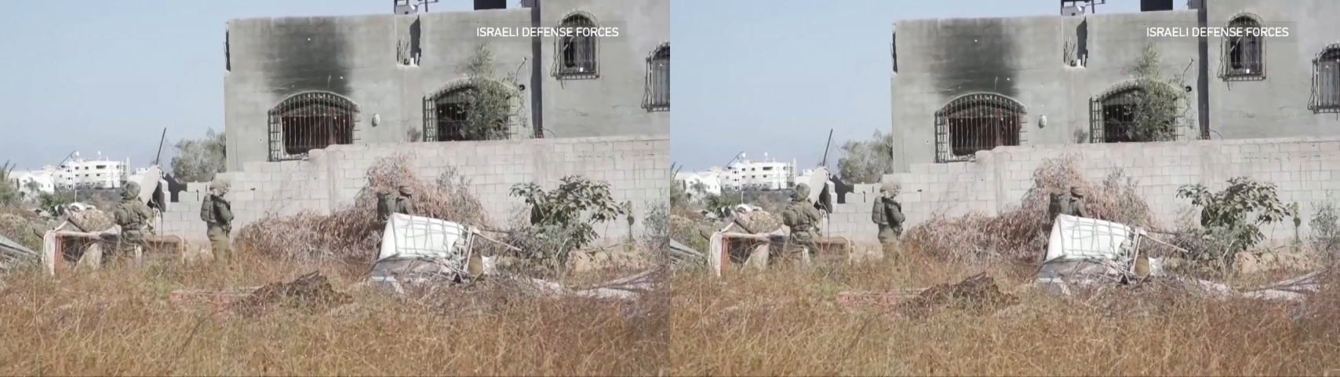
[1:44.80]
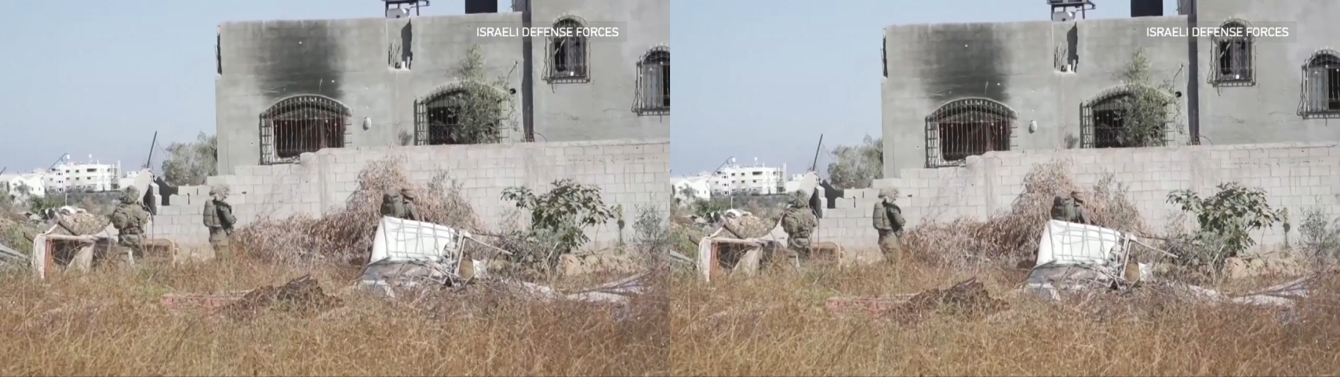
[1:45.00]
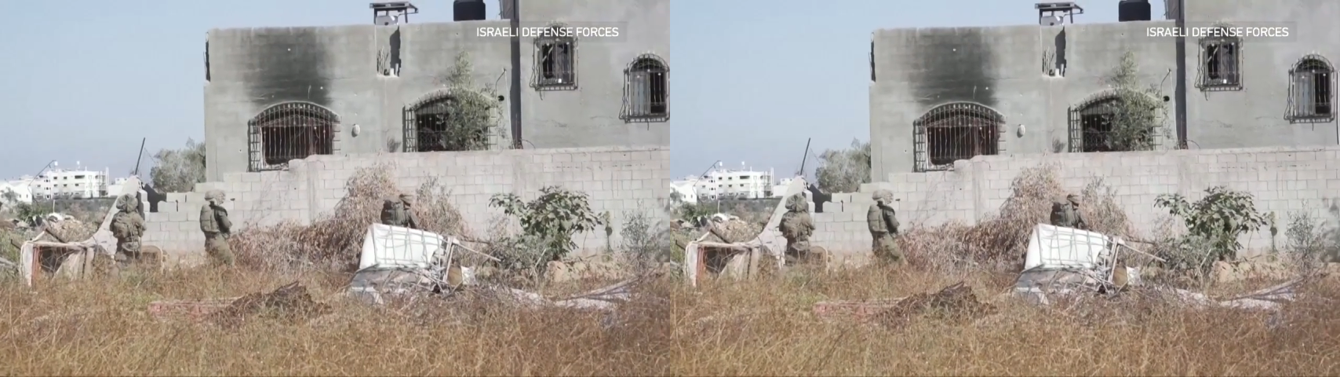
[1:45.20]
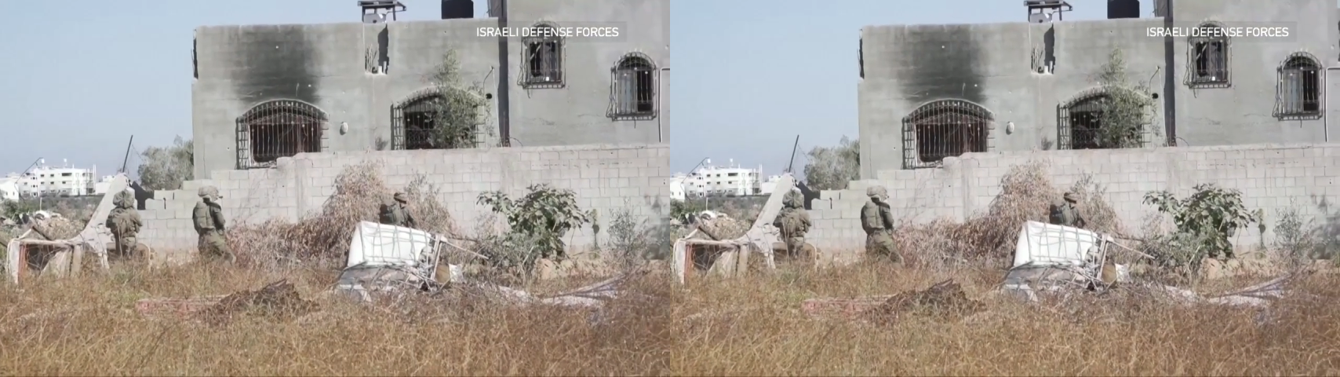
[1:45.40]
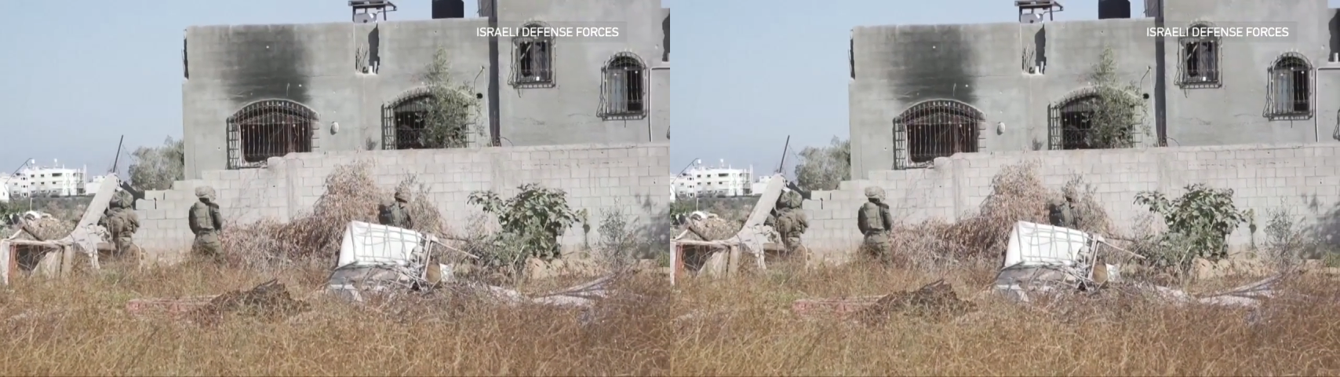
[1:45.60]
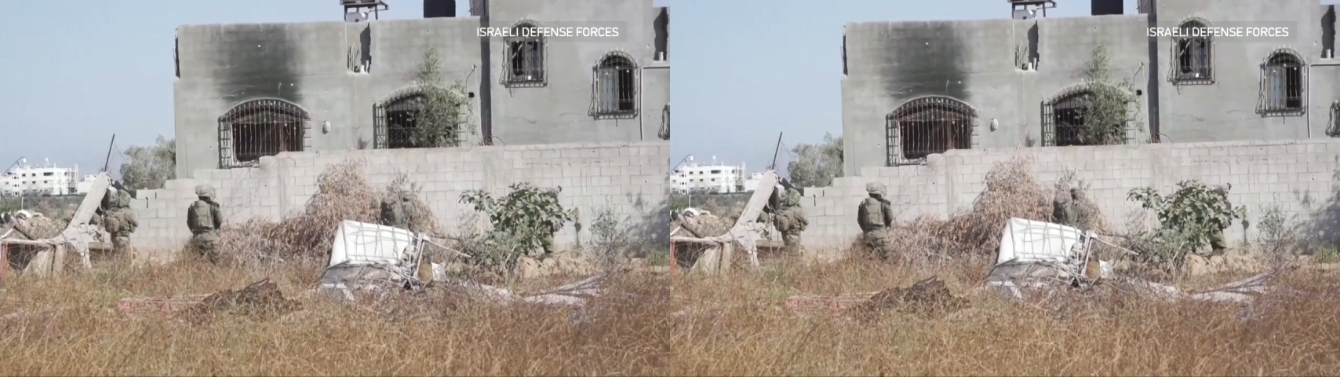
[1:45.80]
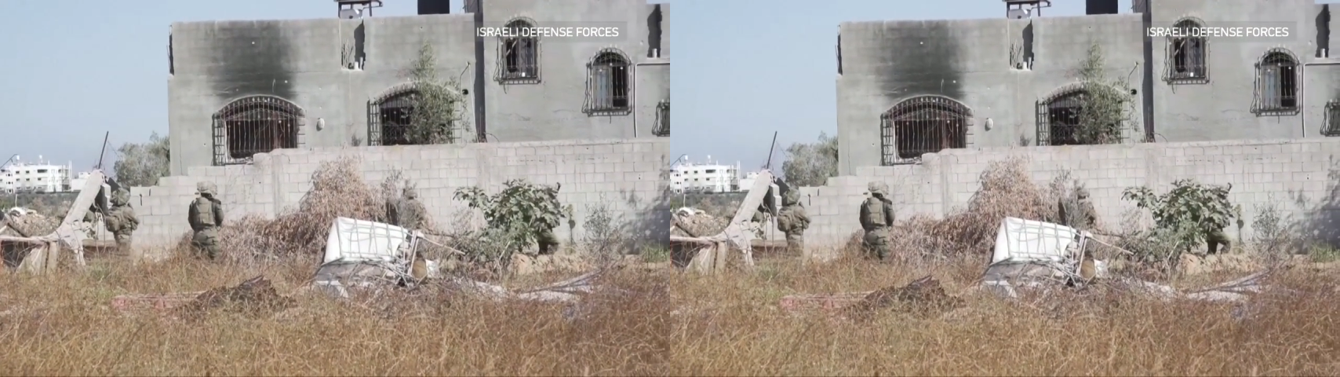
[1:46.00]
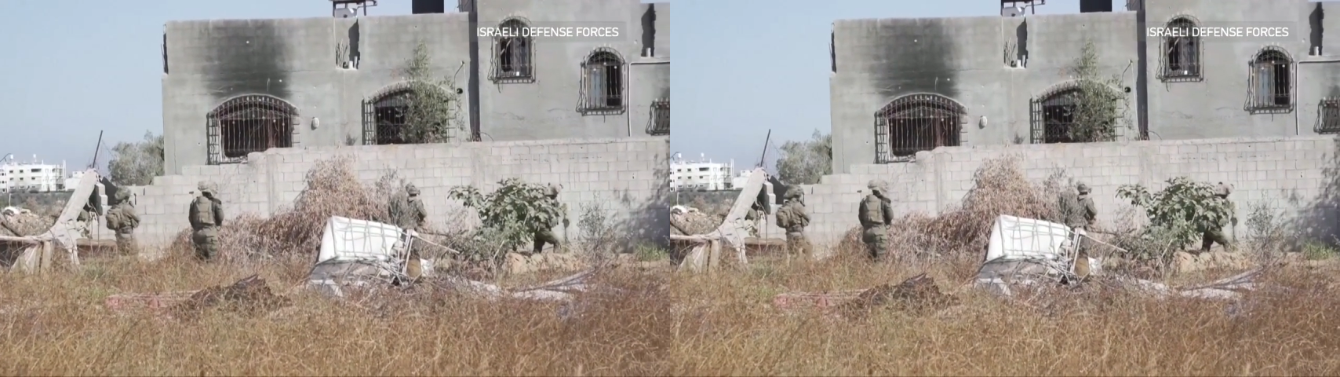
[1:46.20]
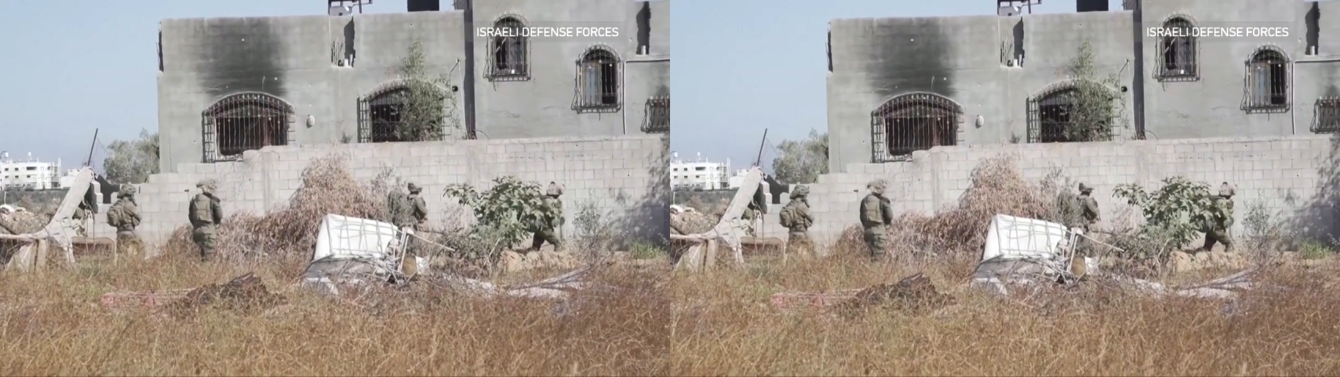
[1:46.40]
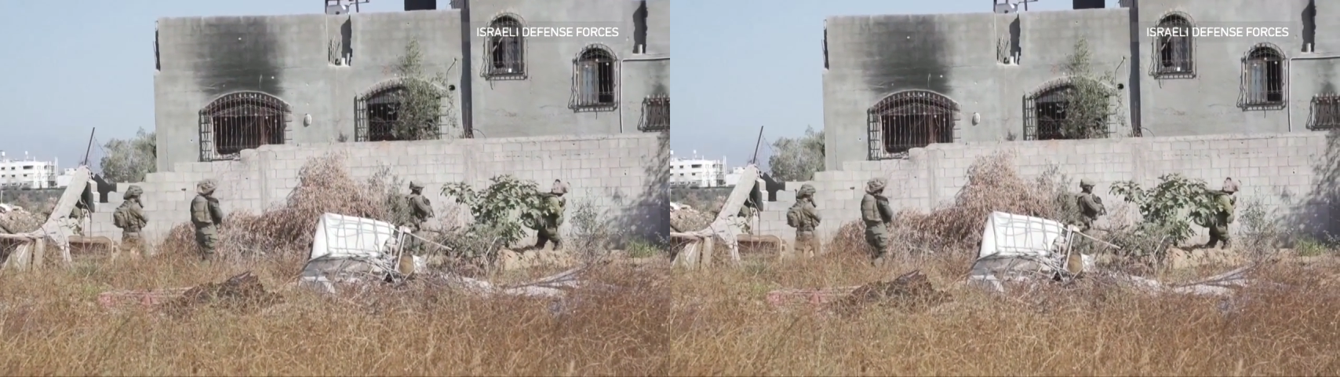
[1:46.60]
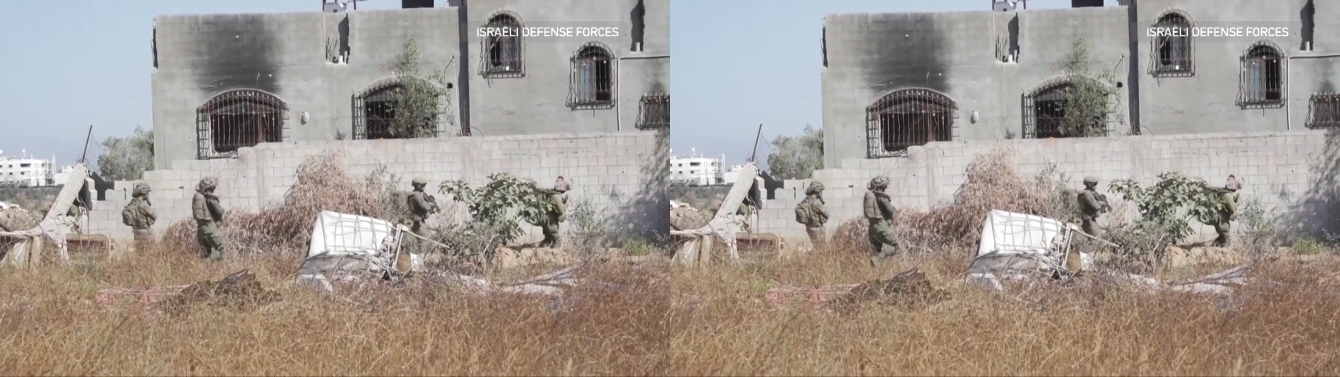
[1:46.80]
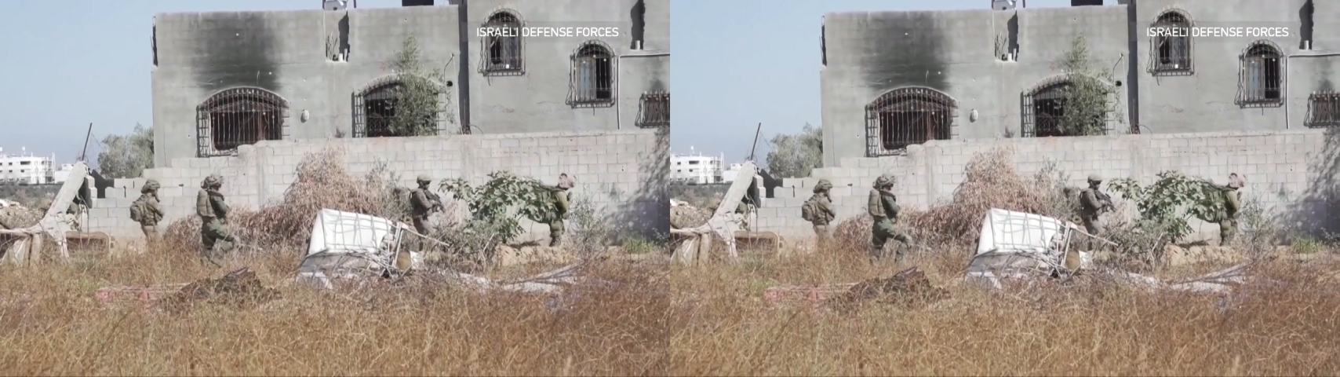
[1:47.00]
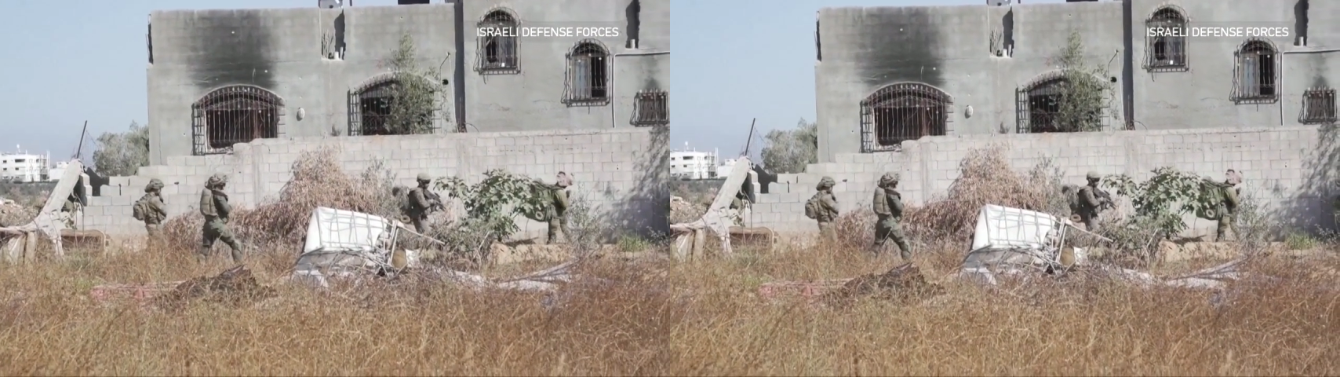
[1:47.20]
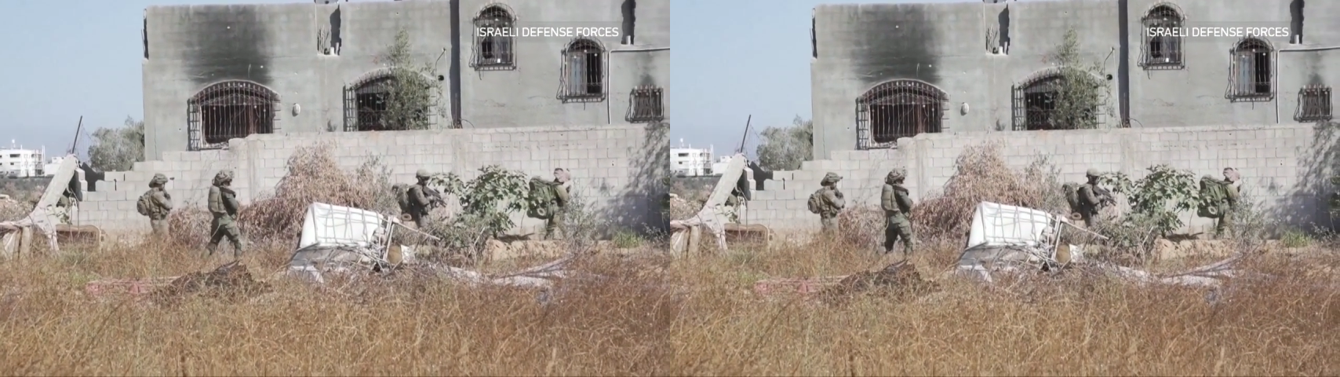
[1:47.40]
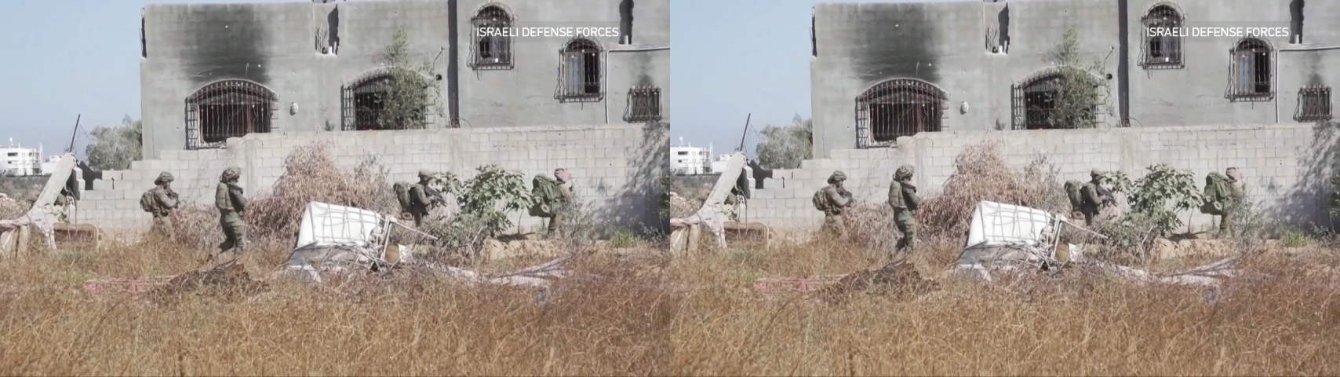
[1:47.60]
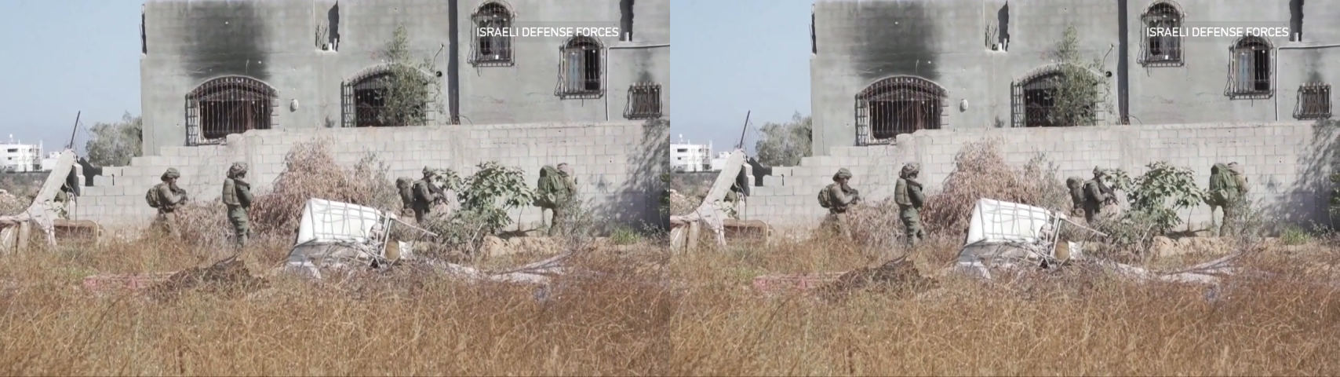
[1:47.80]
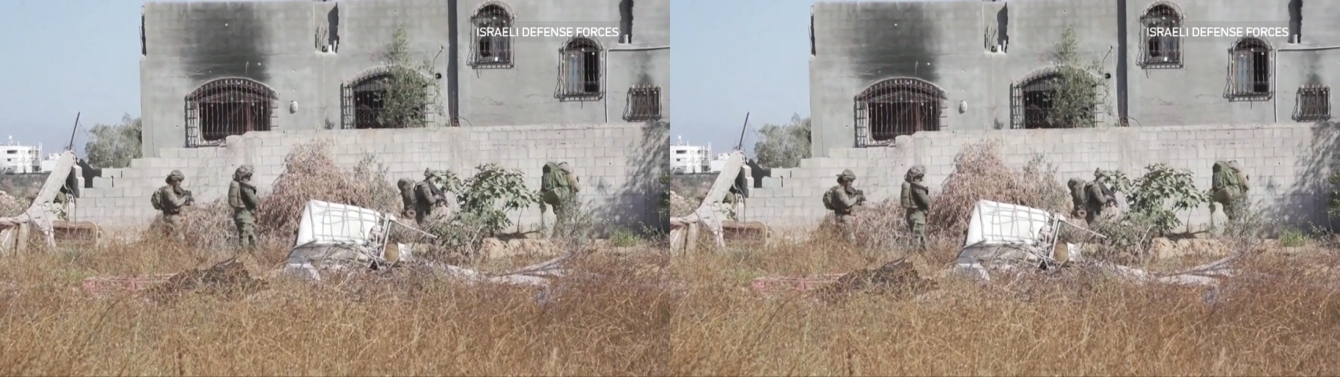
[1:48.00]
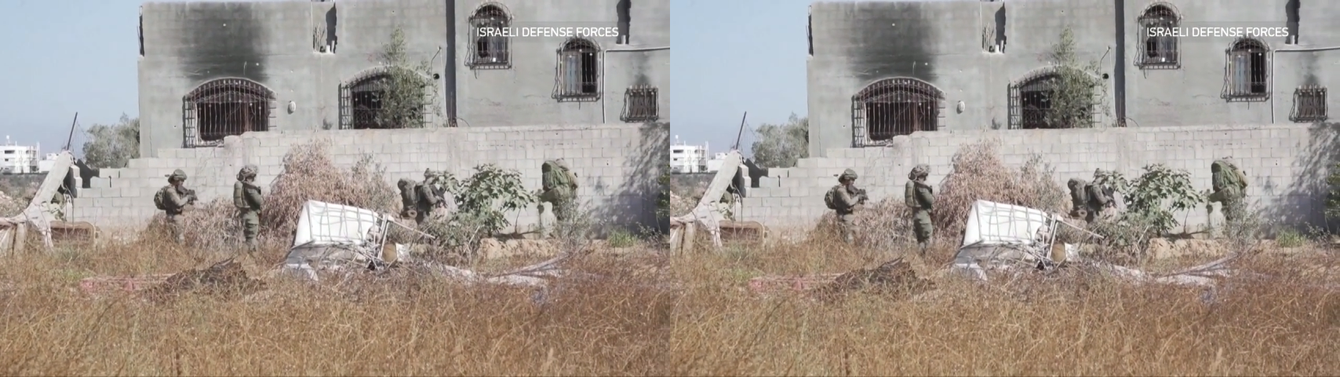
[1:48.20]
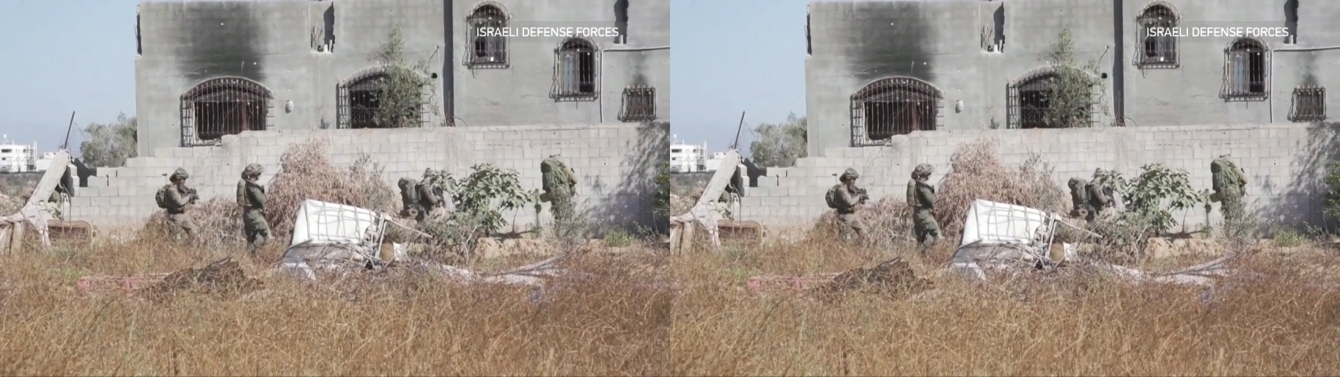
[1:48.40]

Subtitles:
(no speaker visible)